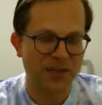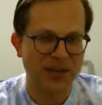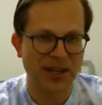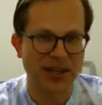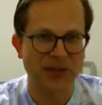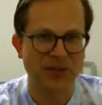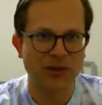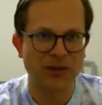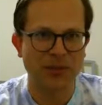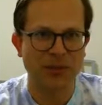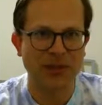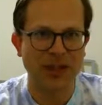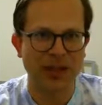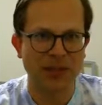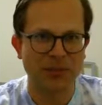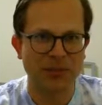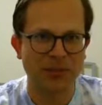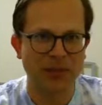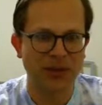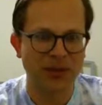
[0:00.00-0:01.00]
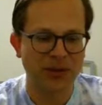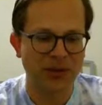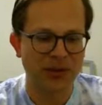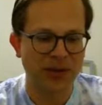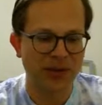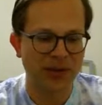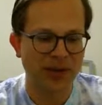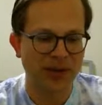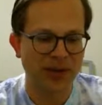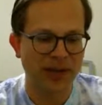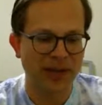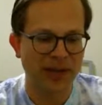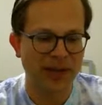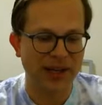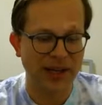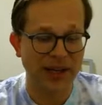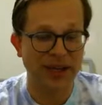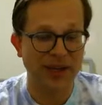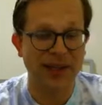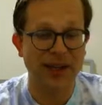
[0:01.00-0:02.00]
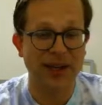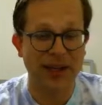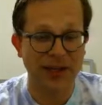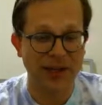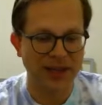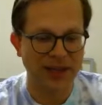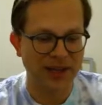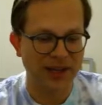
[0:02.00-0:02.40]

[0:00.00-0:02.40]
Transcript: think I triple cap builder Toadette and I already had